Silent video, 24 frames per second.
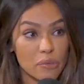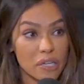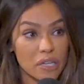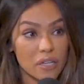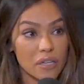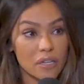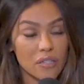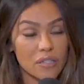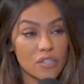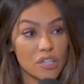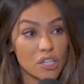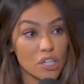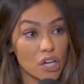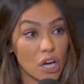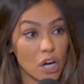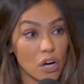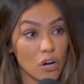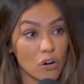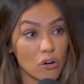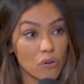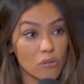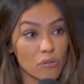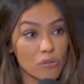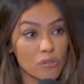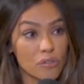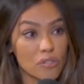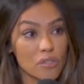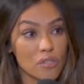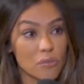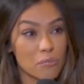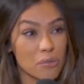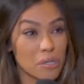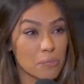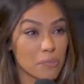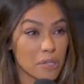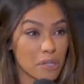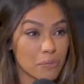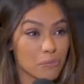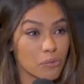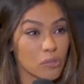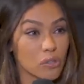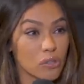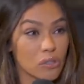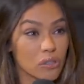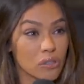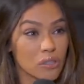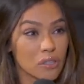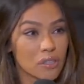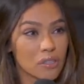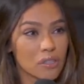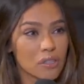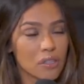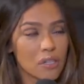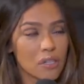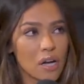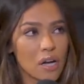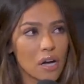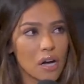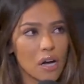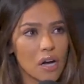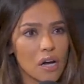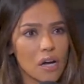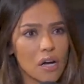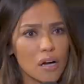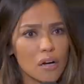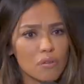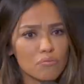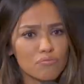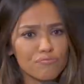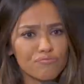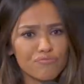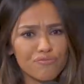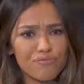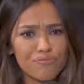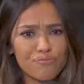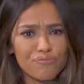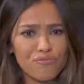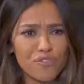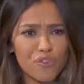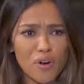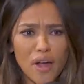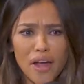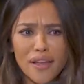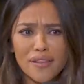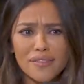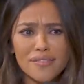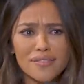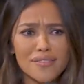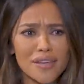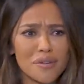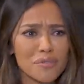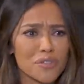me to go to meet people, um, friends.